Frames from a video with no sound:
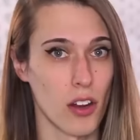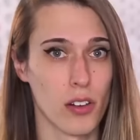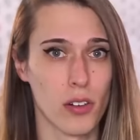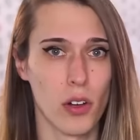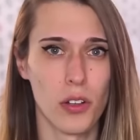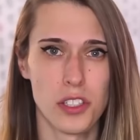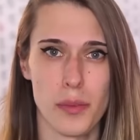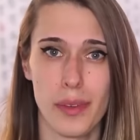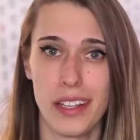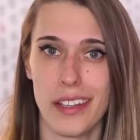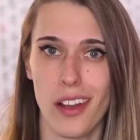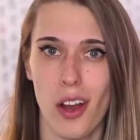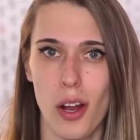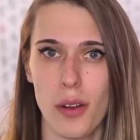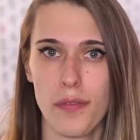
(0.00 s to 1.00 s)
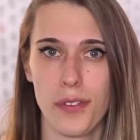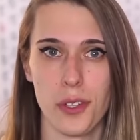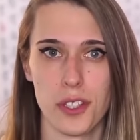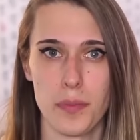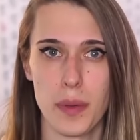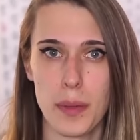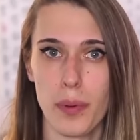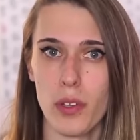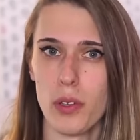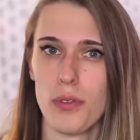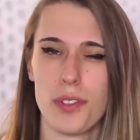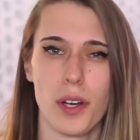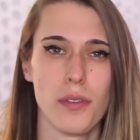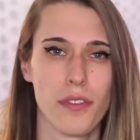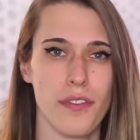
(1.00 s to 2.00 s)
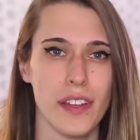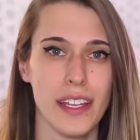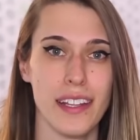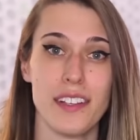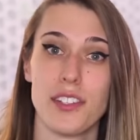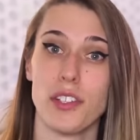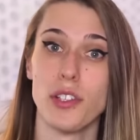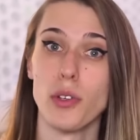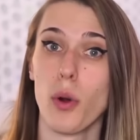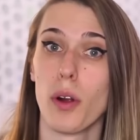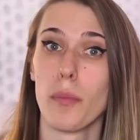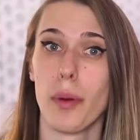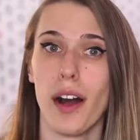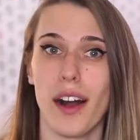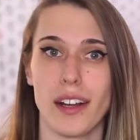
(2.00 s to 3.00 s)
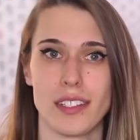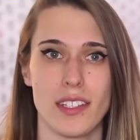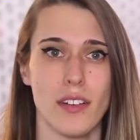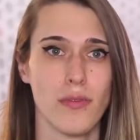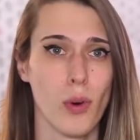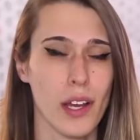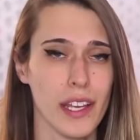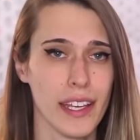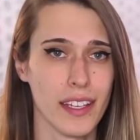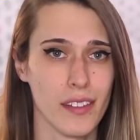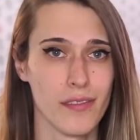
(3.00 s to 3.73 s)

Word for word: Are ultimately harmful to people who don't fit into your box of what a